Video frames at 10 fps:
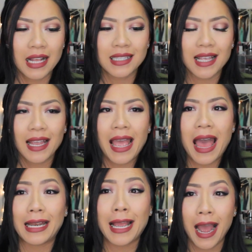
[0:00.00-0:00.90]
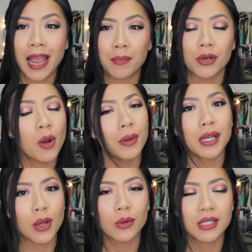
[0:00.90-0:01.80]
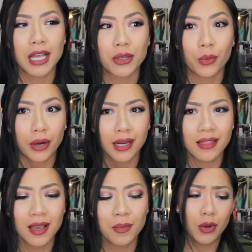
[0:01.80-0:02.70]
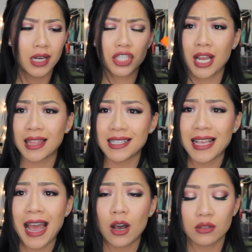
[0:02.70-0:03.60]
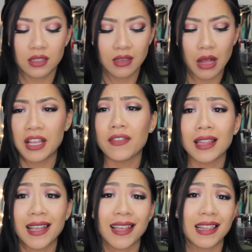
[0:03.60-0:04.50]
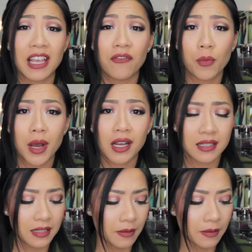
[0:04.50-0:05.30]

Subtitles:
It's like adding height, but nobody knows that you're wearing them. If you want to check these out, I'll leave a link in the info box.